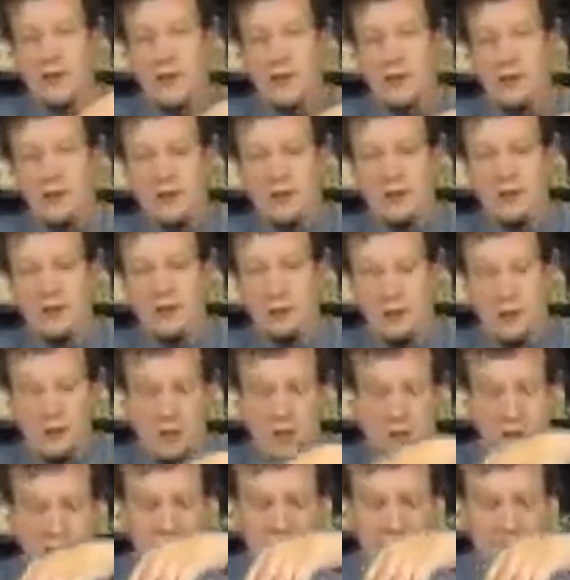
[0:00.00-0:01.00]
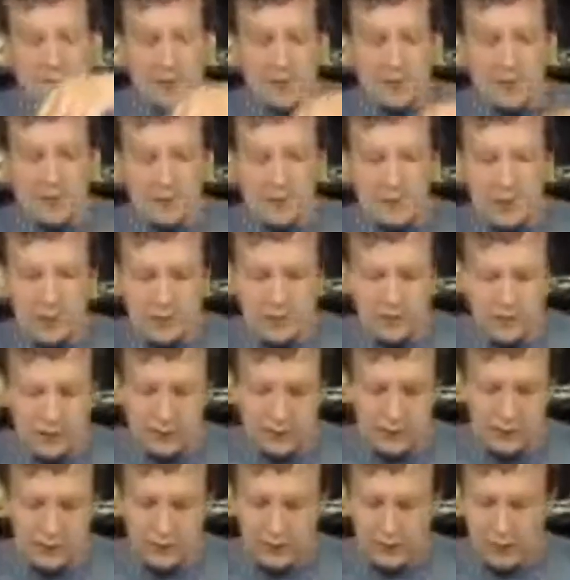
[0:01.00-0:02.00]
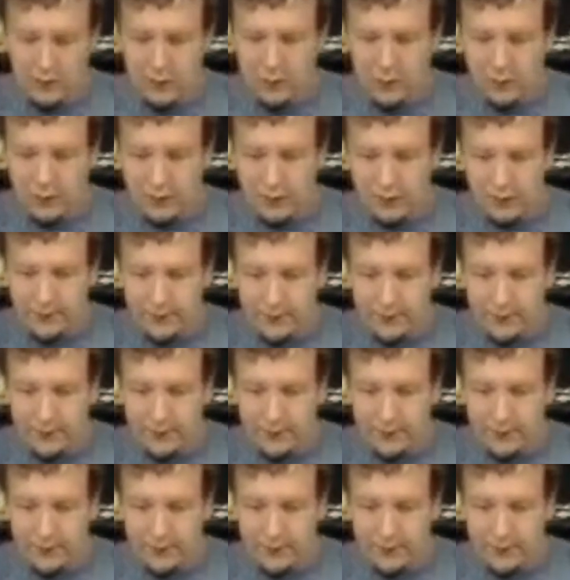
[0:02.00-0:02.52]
have a look at the Creeper.